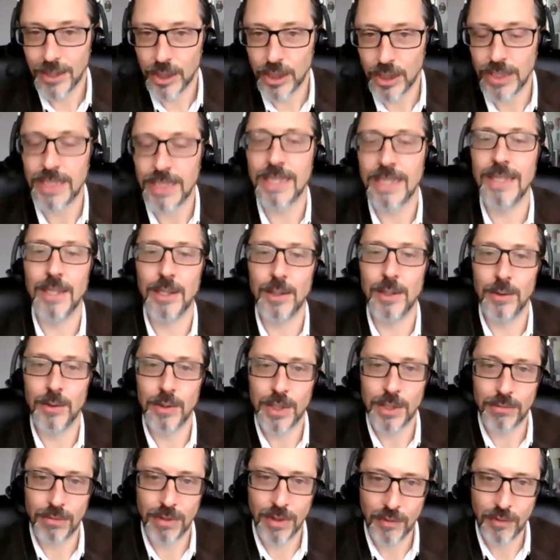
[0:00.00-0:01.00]
continue
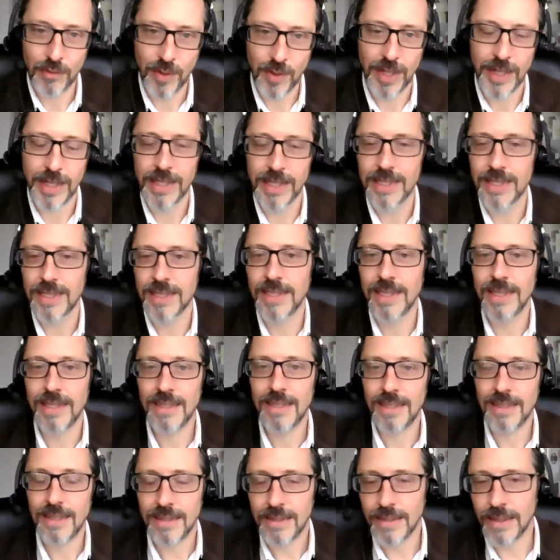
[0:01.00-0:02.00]
to reflect
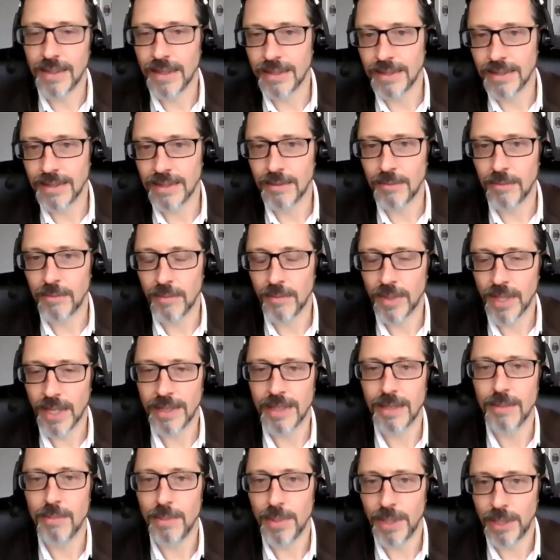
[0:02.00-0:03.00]

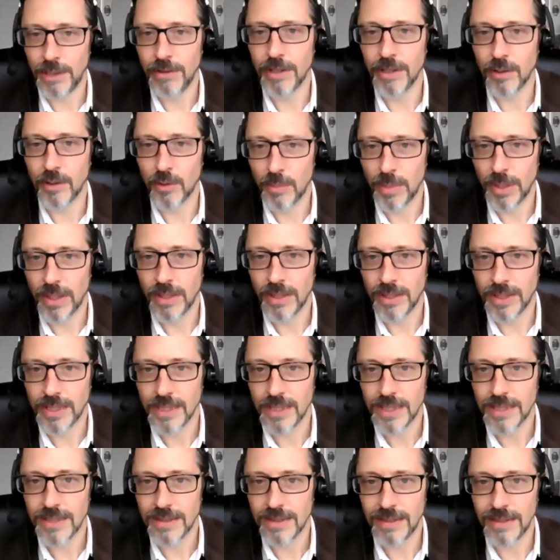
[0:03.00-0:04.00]
that imperial
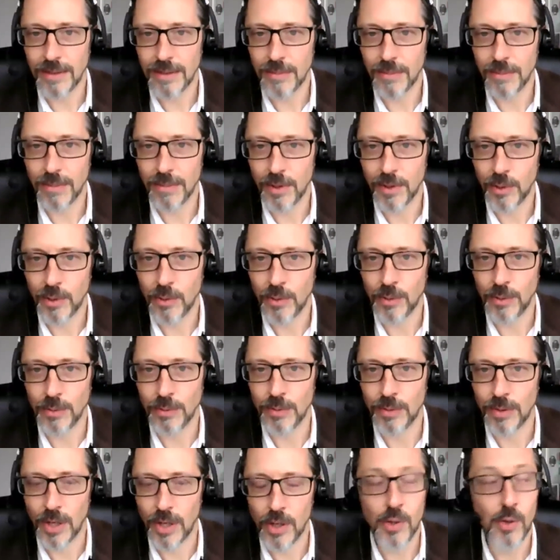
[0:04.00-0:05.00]
past,
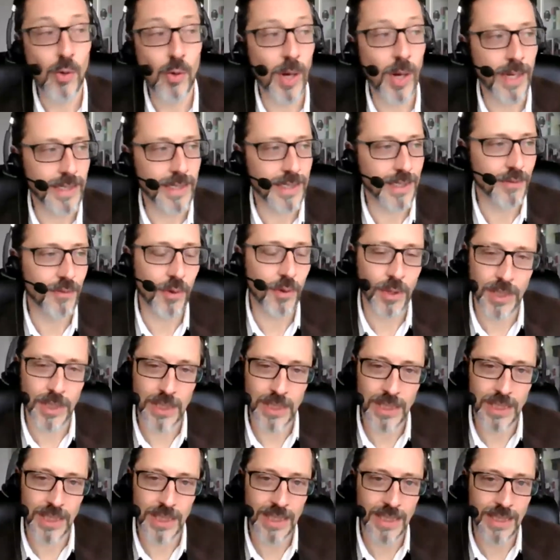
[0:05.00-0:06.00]
who has a
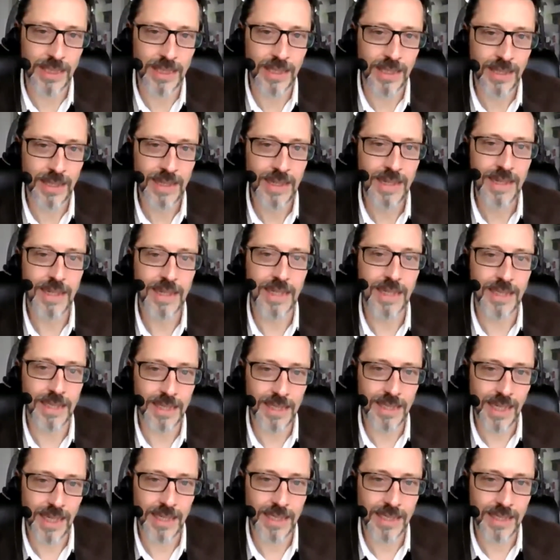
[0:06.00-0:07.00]
voice in
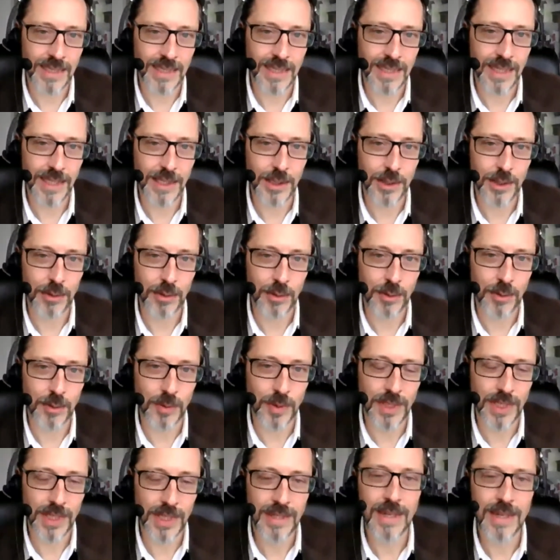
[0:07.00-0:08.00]
setting tax
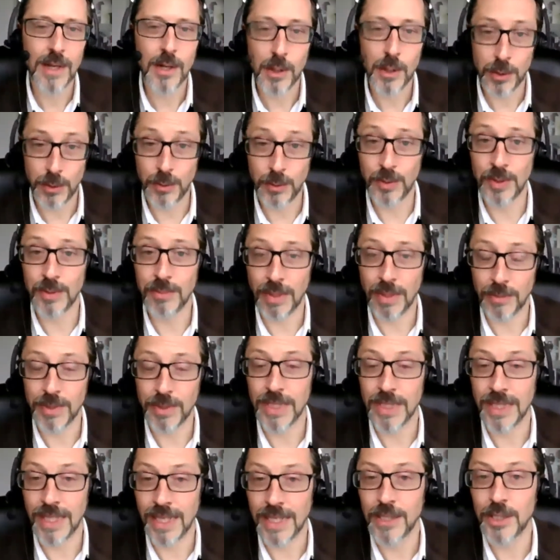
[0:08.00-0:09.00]
rules, whose
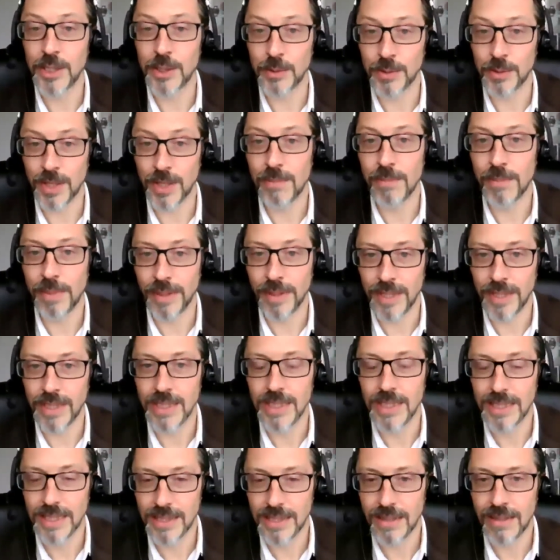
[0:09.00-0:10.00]
multinational
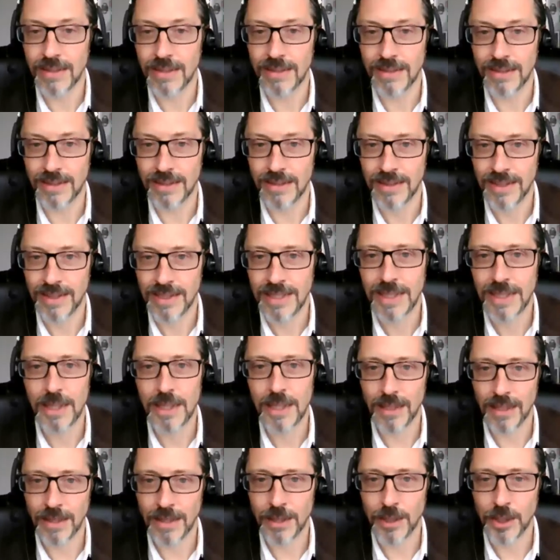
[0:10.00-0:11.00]
companies are
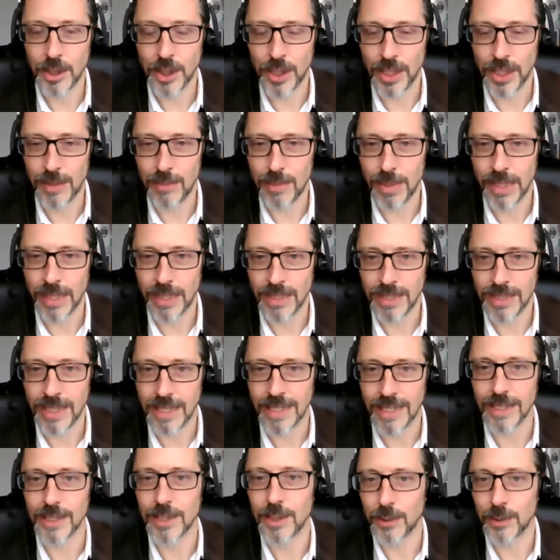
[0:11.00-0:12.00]
largely being
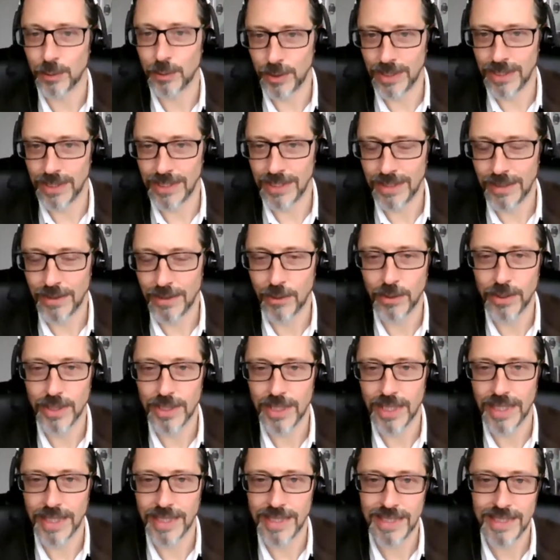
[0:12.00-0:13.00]
taxed or indeed not
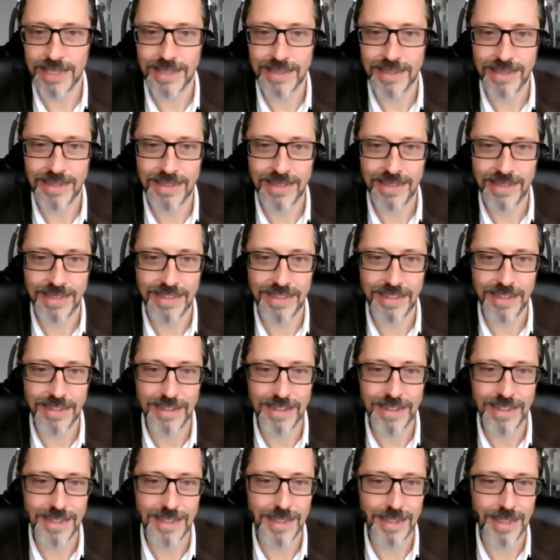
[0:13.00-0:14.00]
taxed,
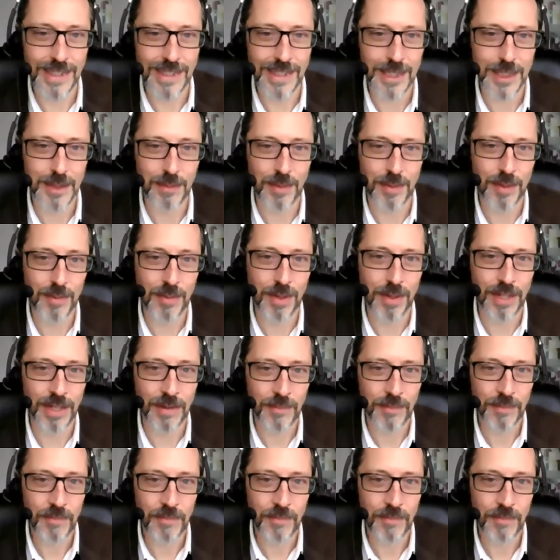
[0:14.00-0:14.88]
as the case may be.